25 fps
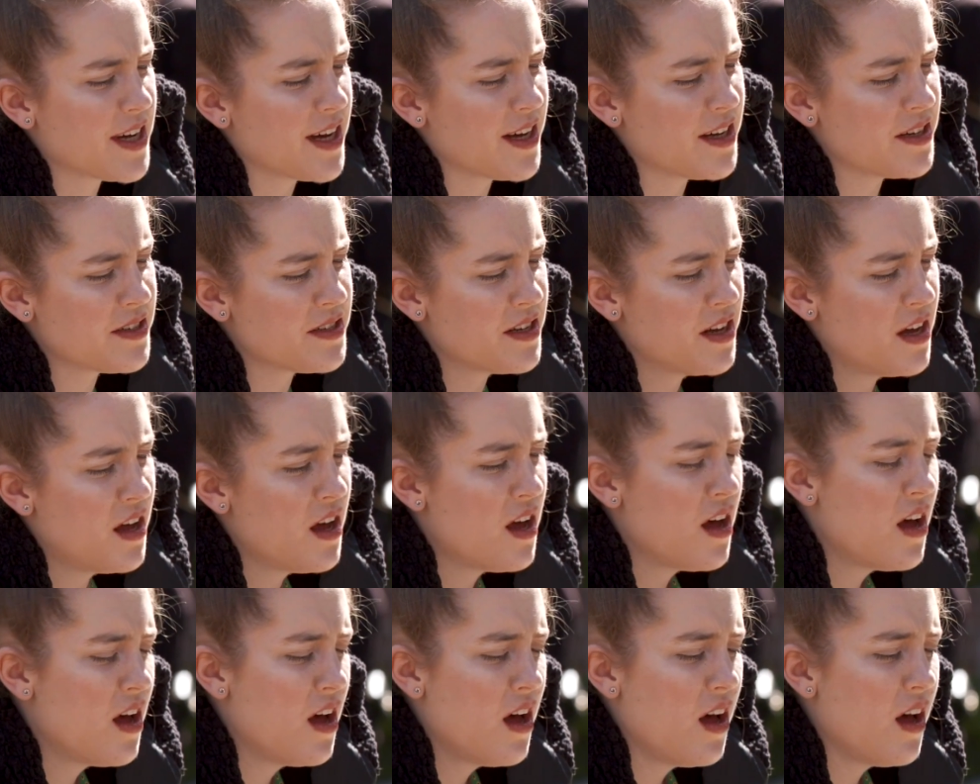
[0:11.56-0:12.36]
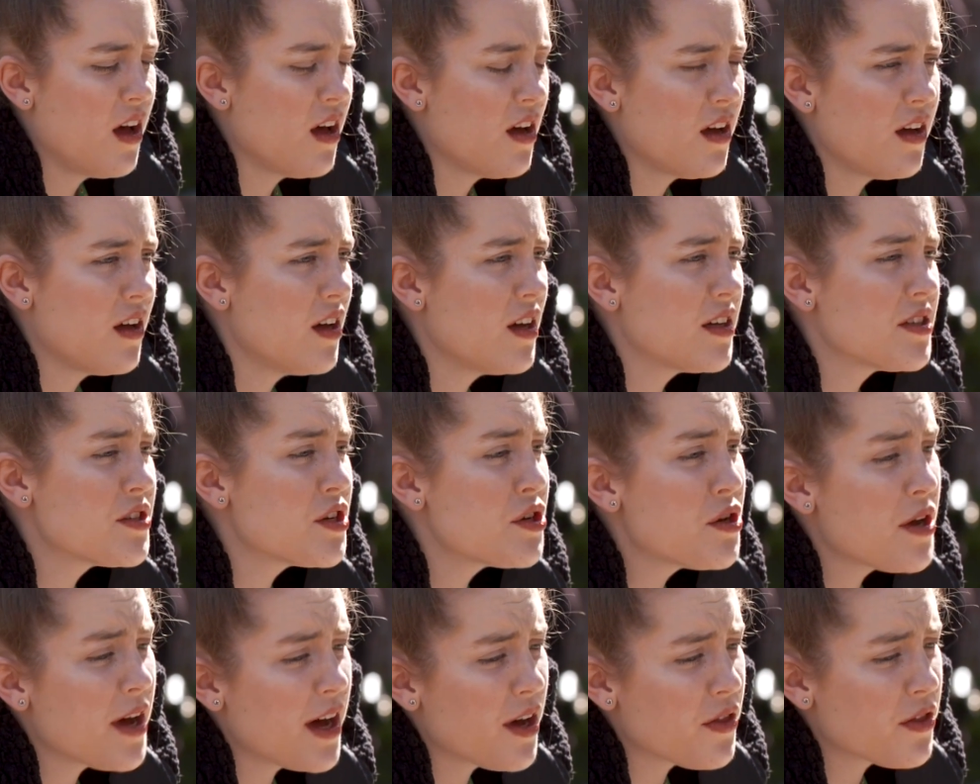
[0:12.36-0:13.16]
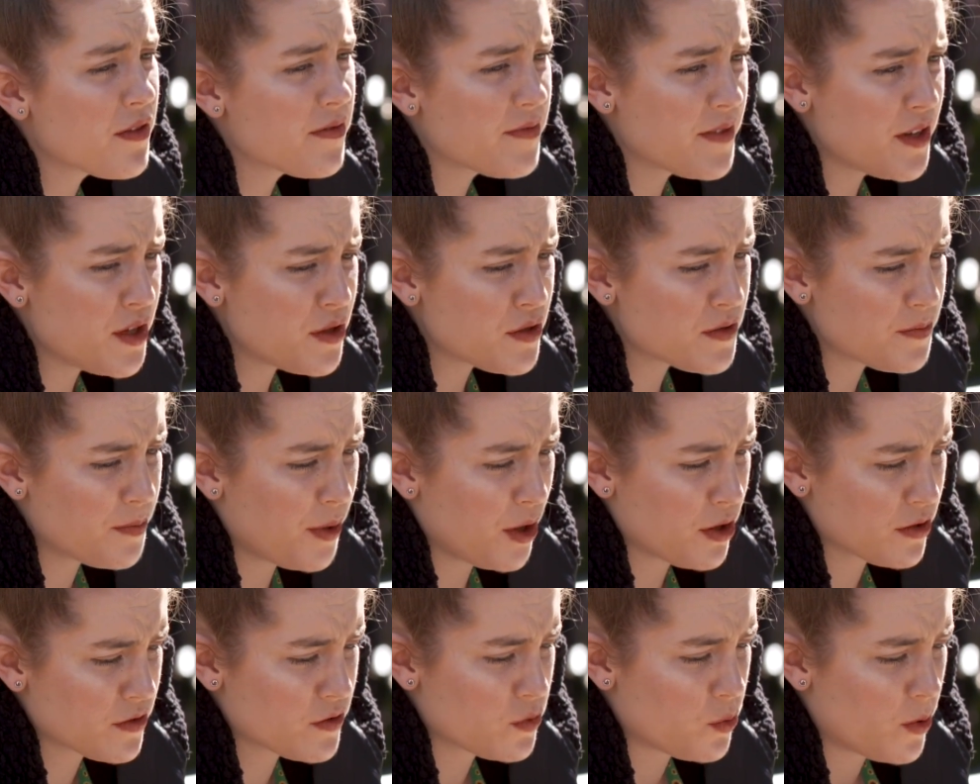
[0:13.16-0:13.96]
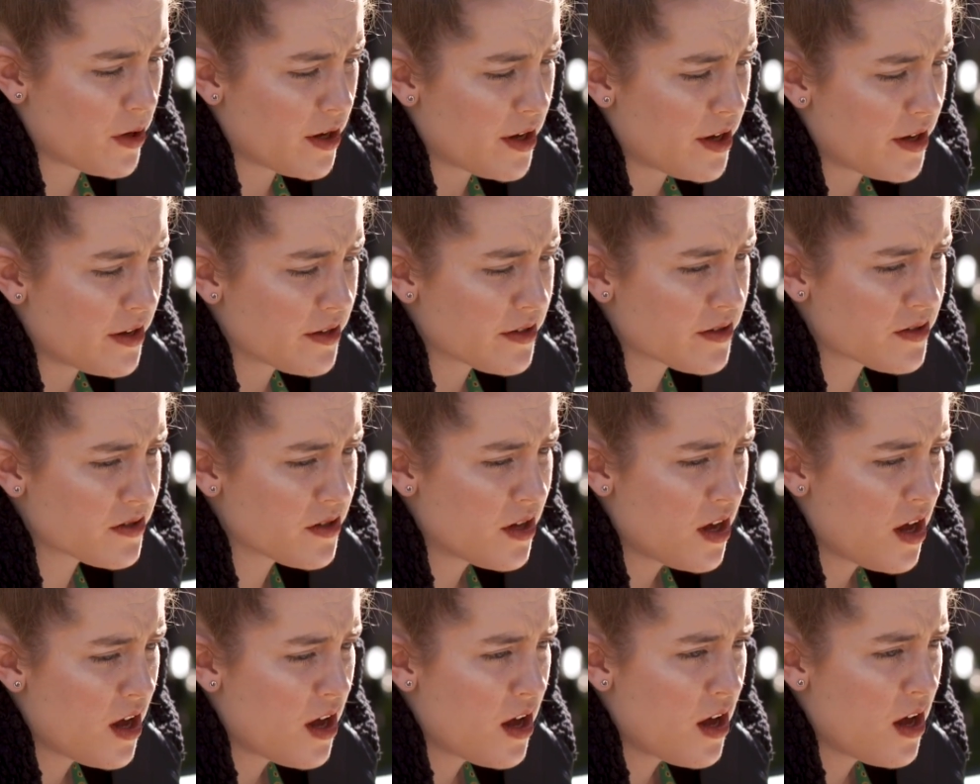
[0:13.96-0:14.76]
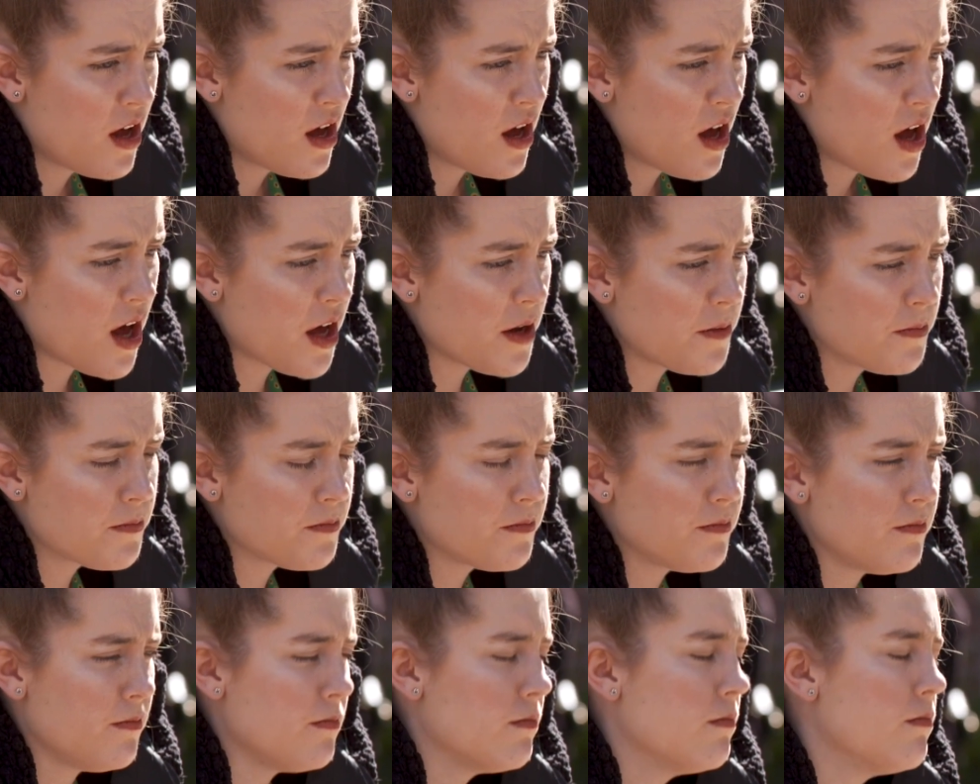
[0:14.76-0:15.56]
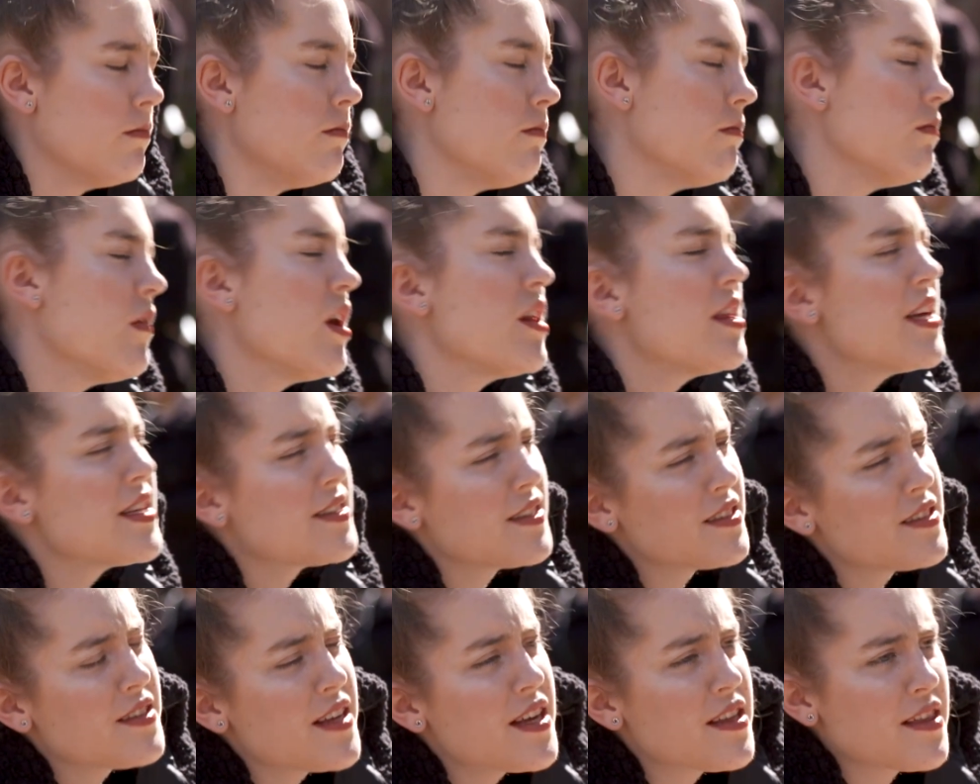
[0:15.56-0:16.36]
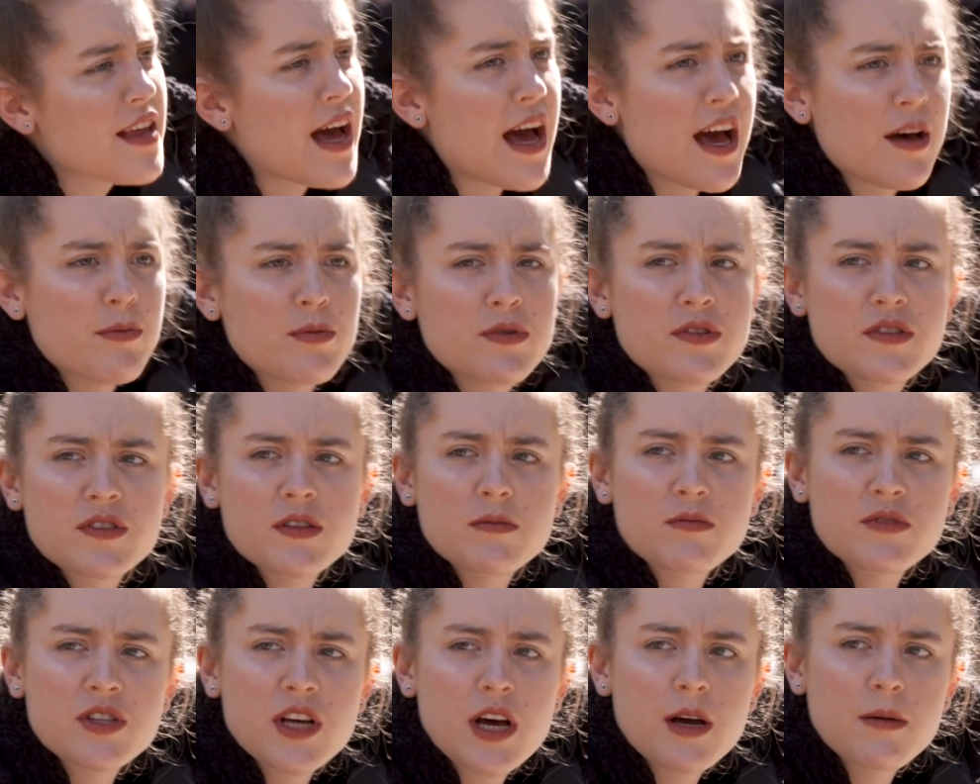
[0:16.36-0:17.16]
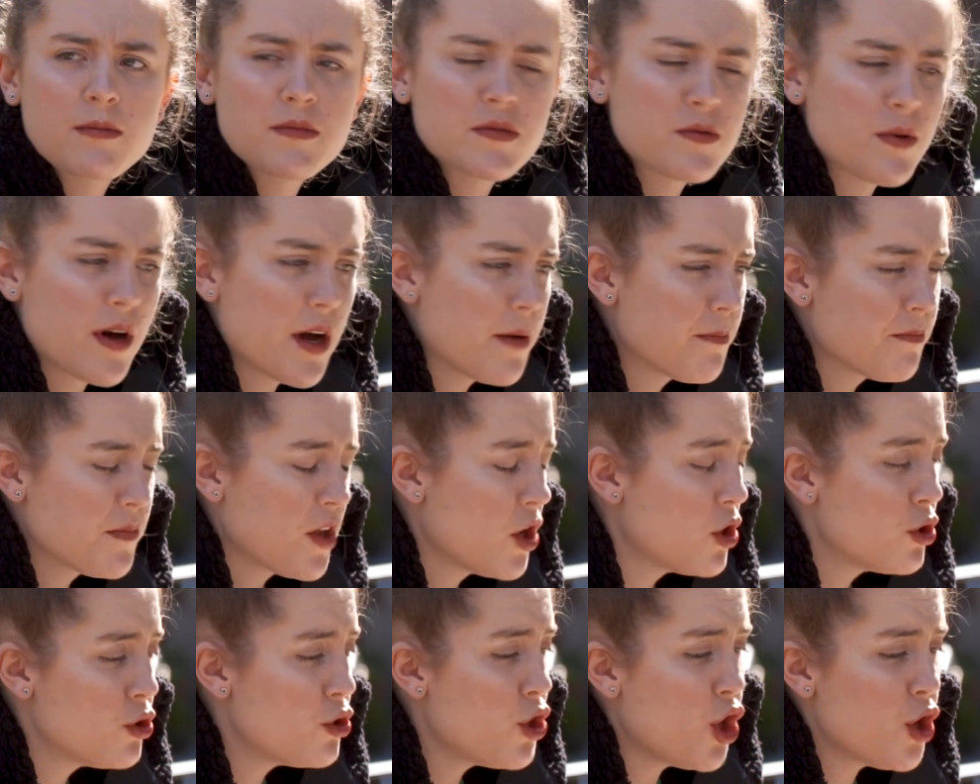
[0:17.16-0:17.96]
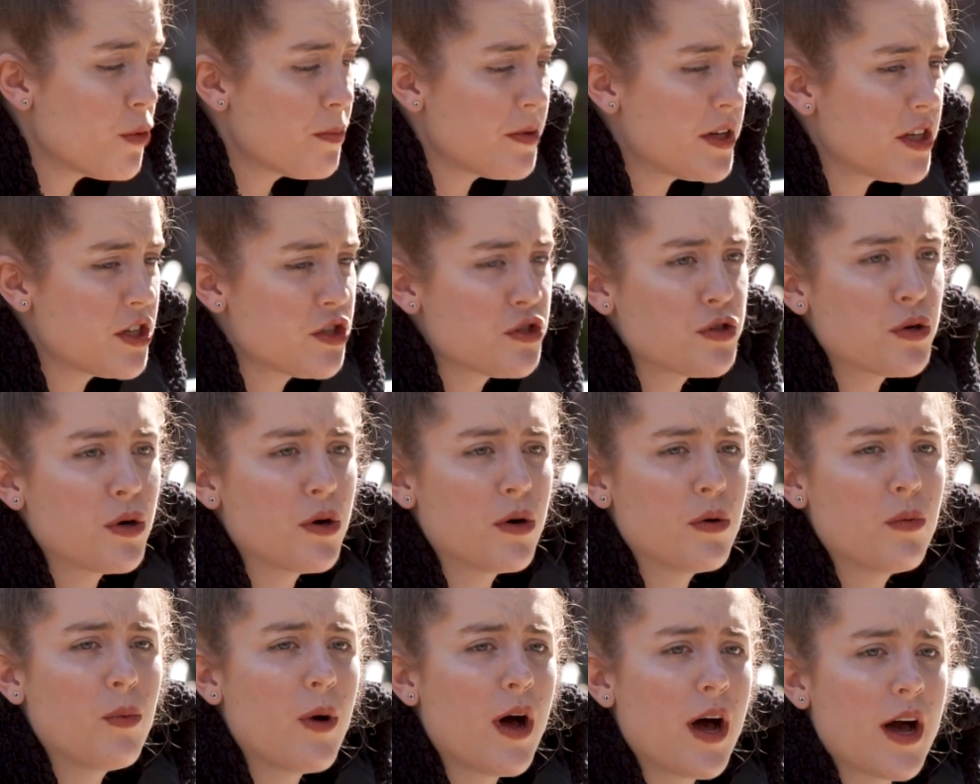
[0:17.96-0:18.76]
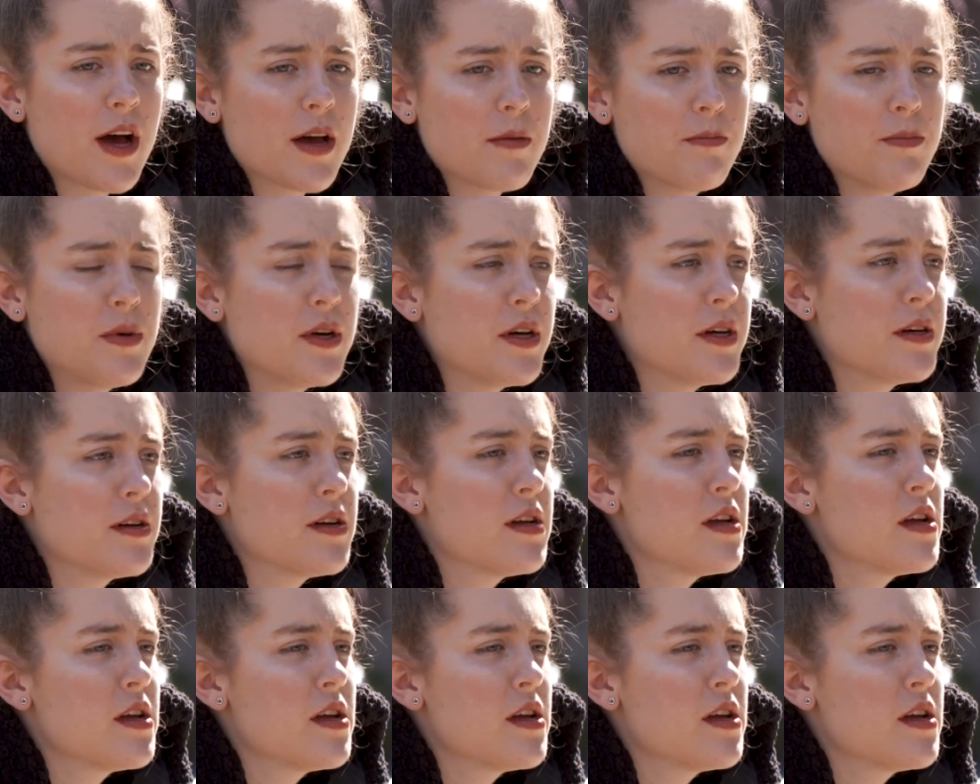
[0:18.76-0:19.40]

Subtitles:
Dad. I don't know how the fuse box works. And there's this thing that happens sometimes, right? Nobody's sure why, but